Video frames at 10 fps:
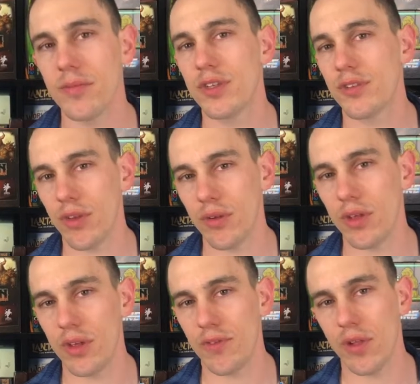So
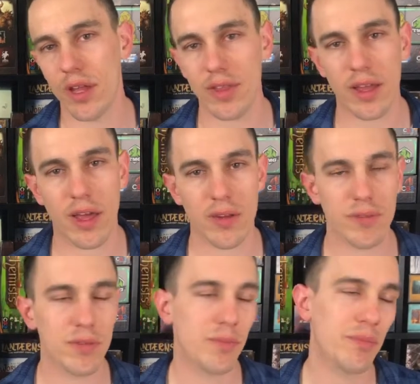if you like that kind of
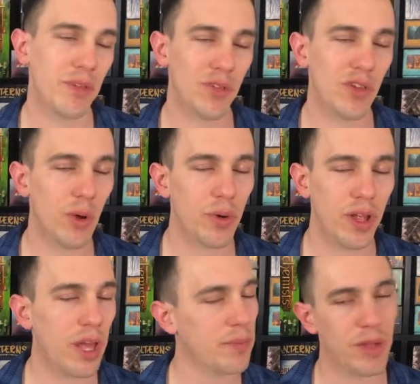slower
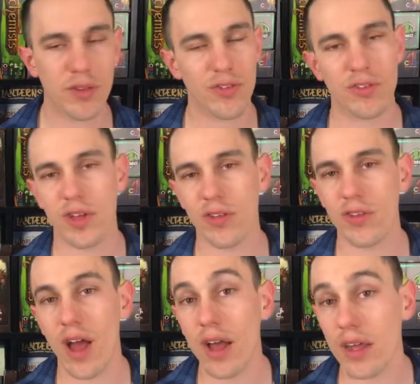game, it's
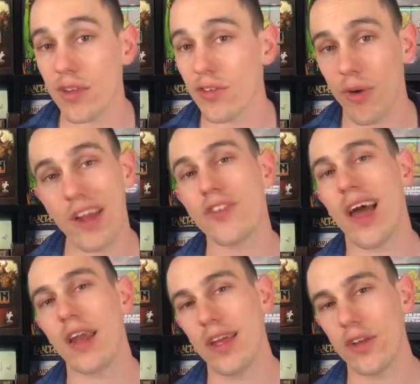not going to scratch
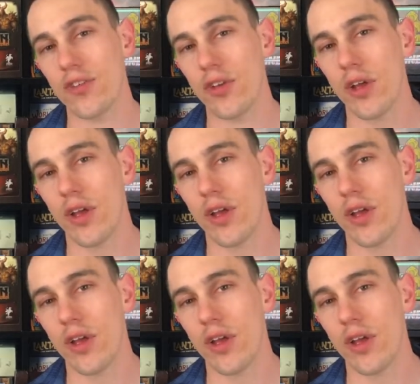that itch.